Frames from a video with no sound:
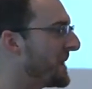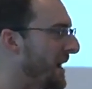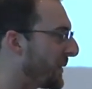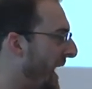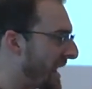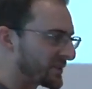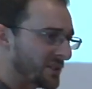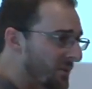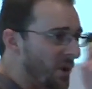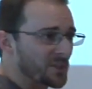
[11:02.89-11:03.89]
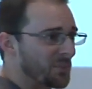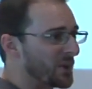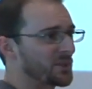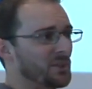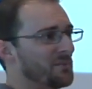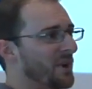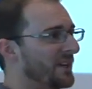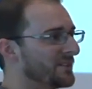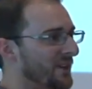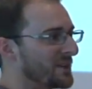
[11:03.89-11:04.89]
They were actually the ones pushing the
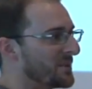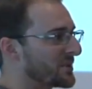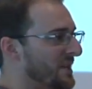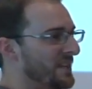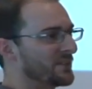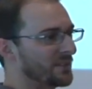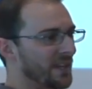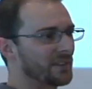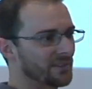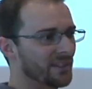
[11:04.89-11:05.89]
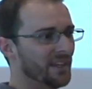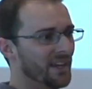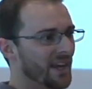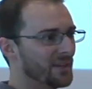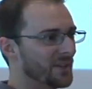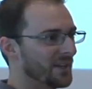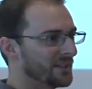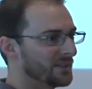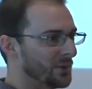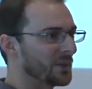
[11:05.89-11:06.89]
buttons on the machines and, and, and,
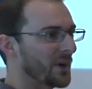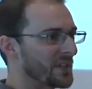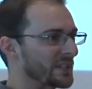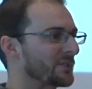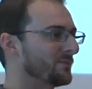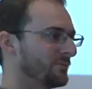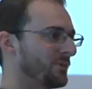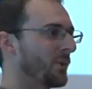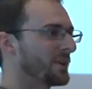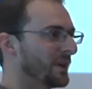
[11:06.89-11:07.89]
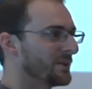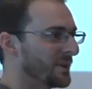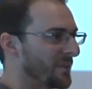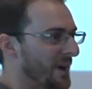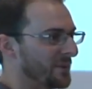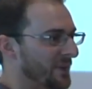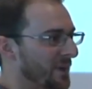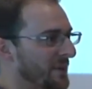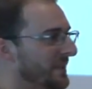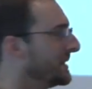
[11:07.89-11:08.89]
and doing all this for their, their Pinewood
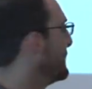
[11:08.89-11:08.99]
Derby.